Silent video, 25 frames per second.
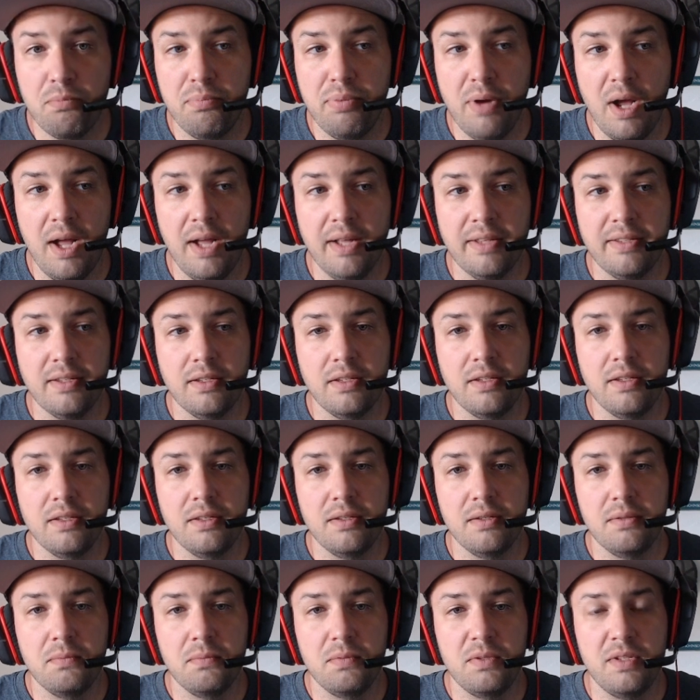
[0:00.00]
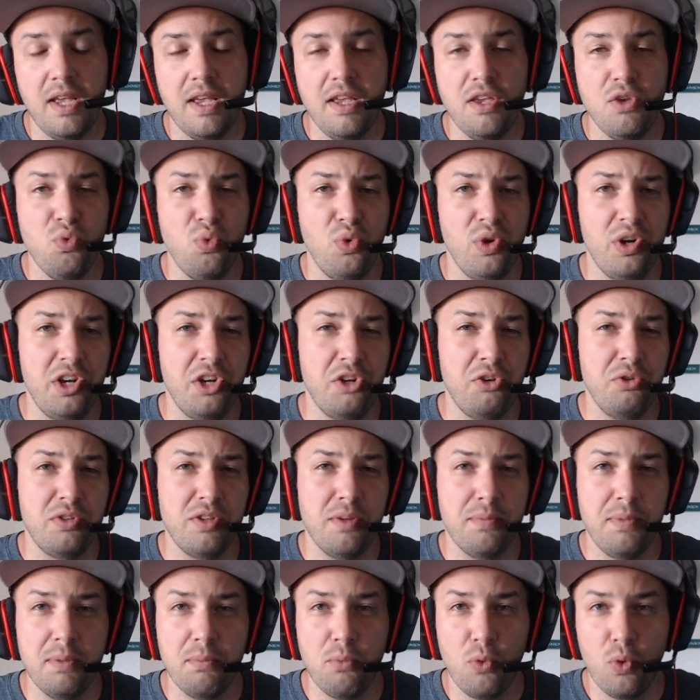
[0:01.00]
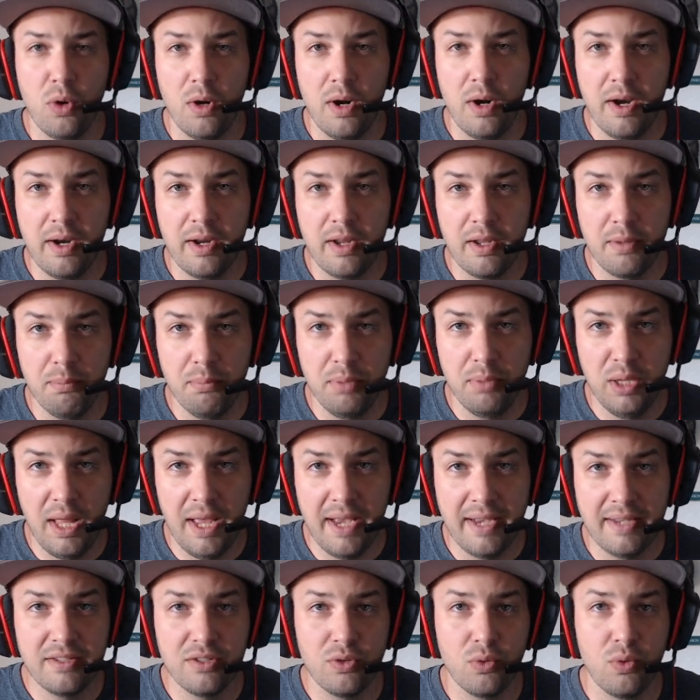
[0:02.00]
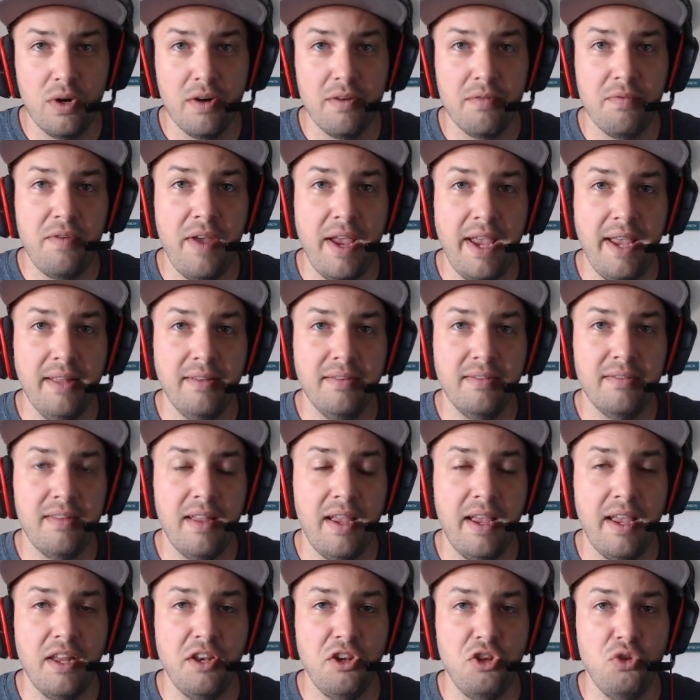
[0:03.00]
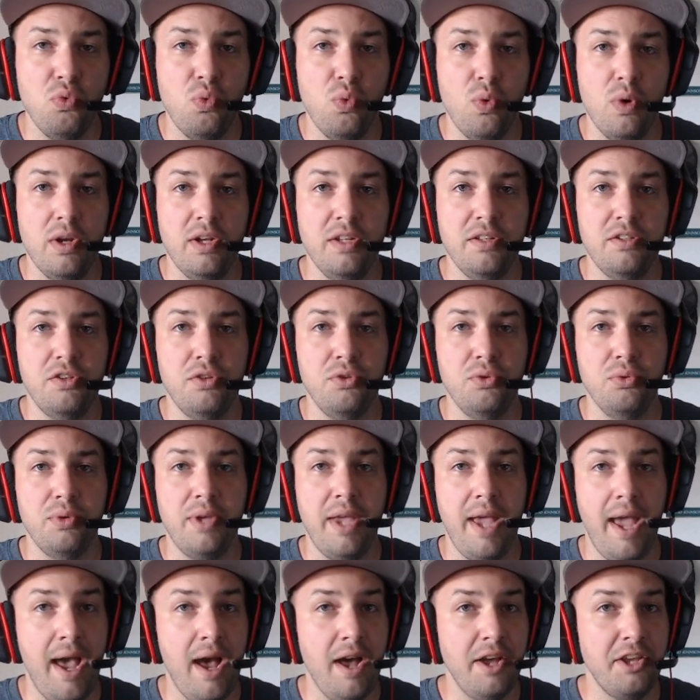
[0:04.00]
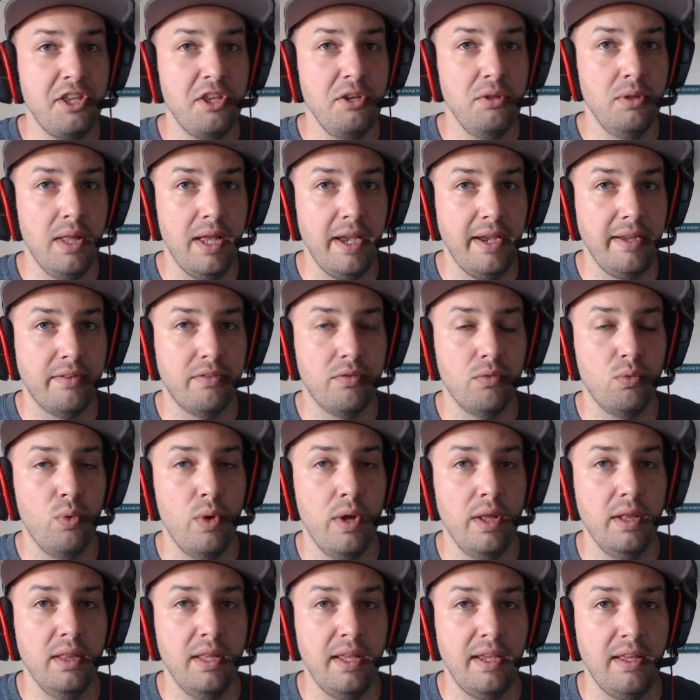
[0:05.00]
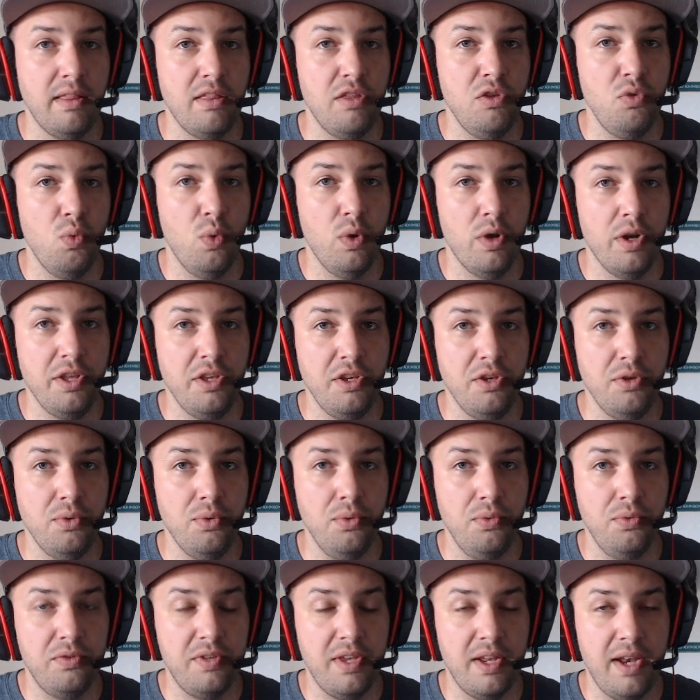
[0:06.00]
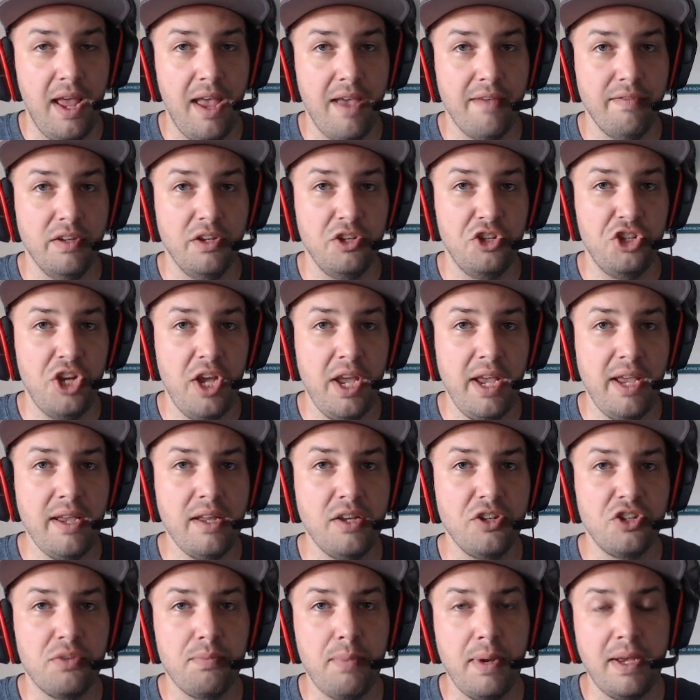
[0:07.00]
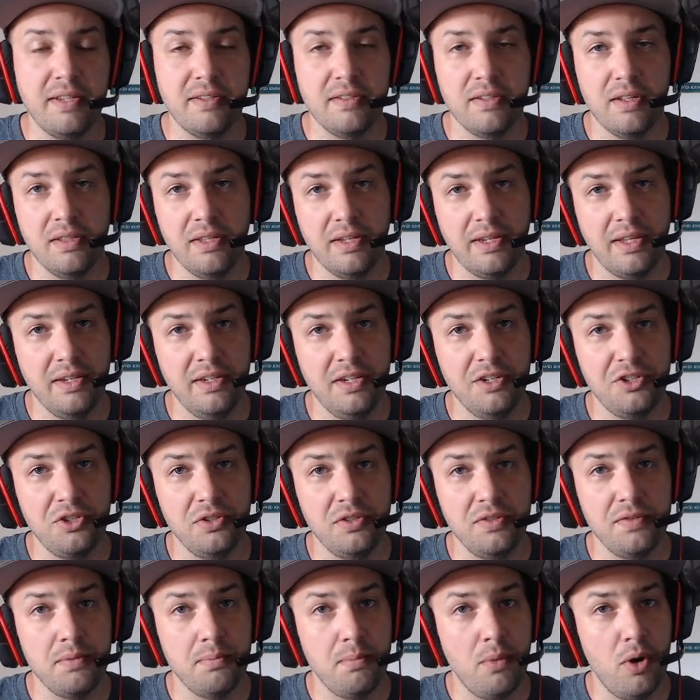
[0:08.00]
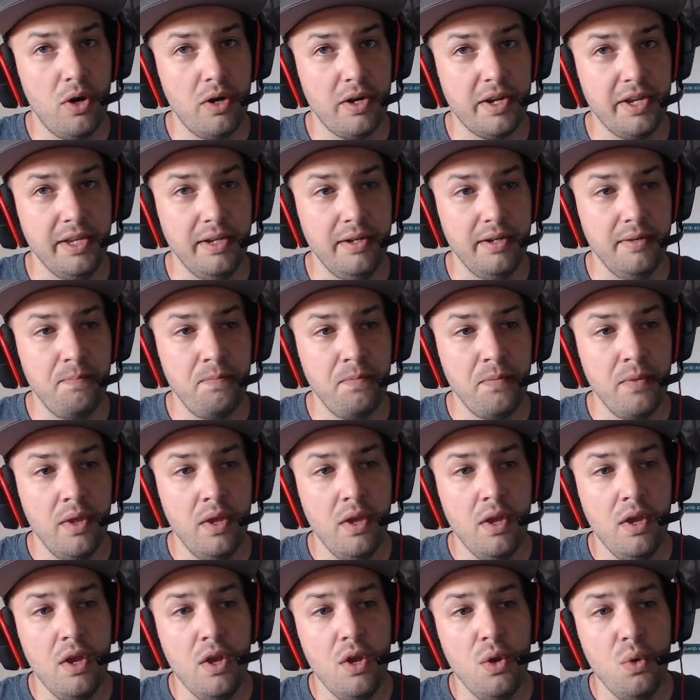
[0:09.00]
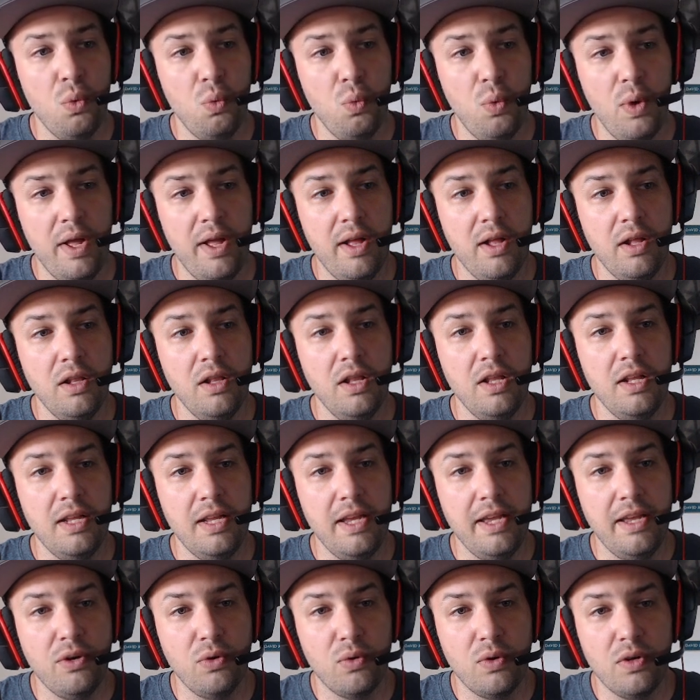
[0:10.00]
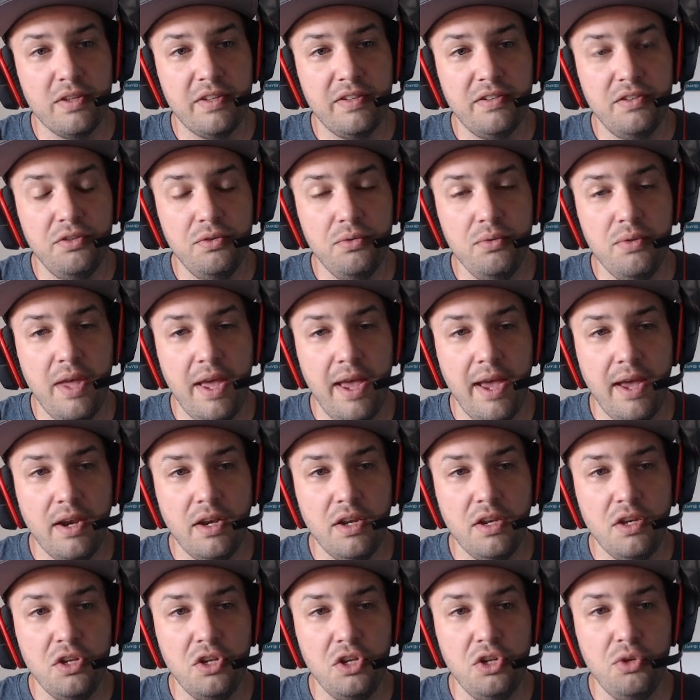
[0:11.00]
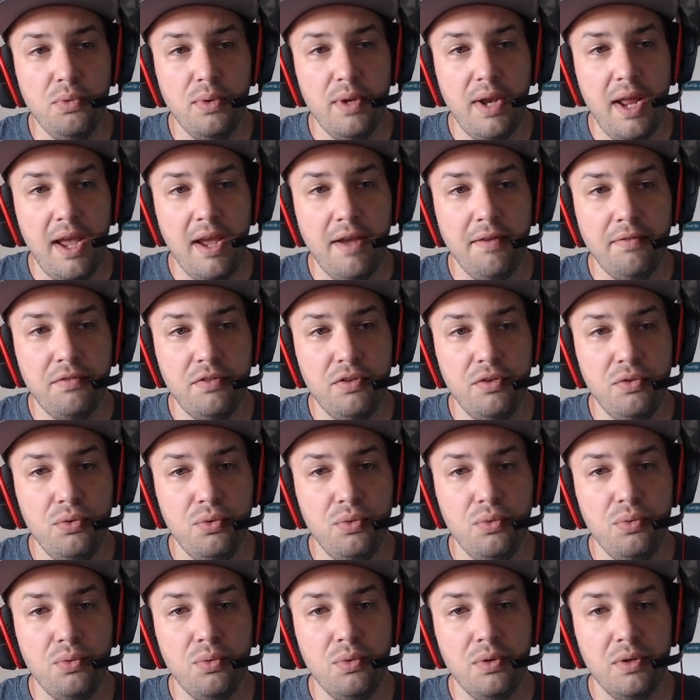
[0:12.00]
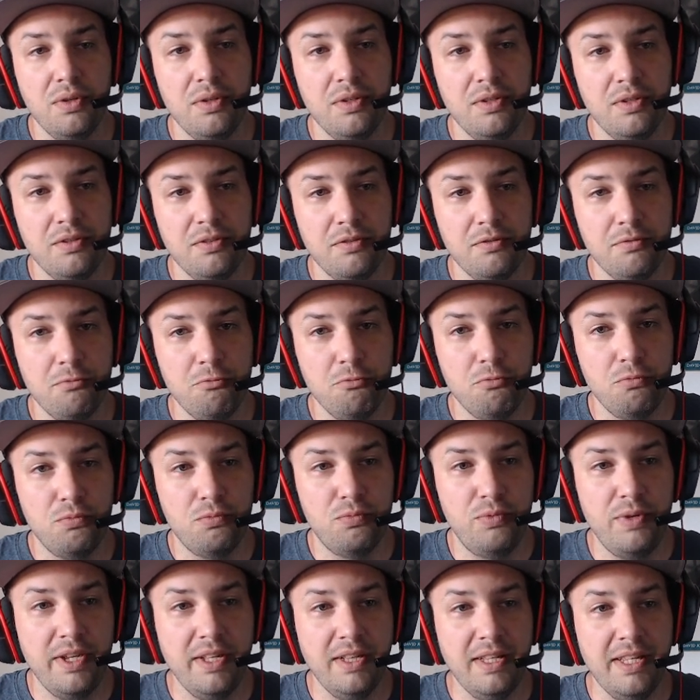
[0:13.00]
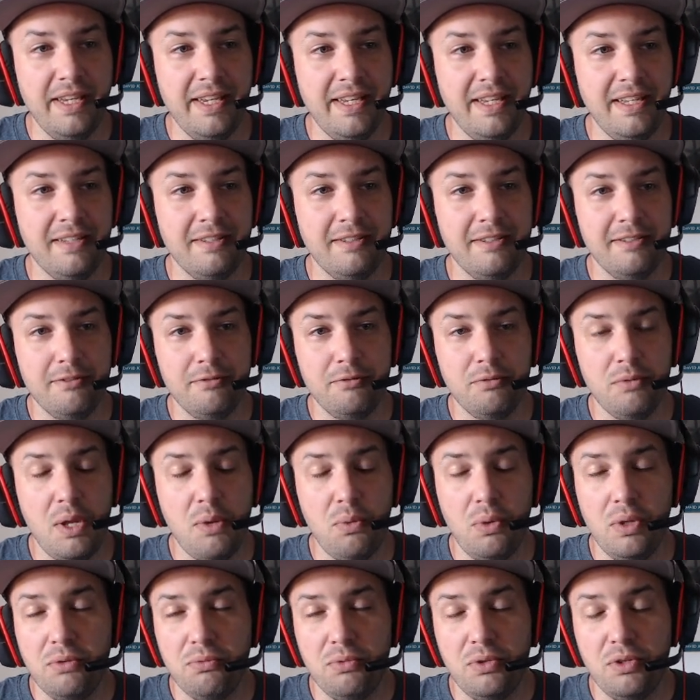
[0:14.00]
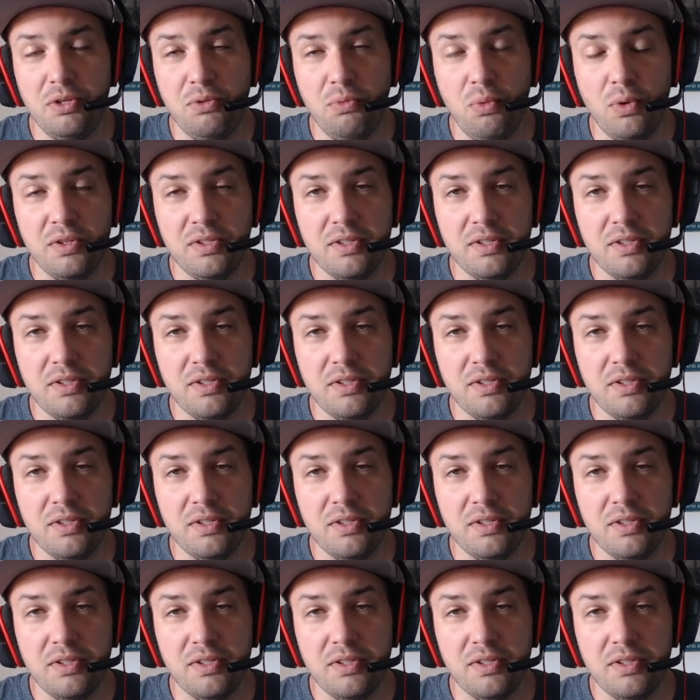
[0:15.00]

But say you wanted to do something more complex or advanced and you wanted to calculate what length you want to use and have it changed based on the conditions of the market. Well, in order to do that, you would have to really, well, it really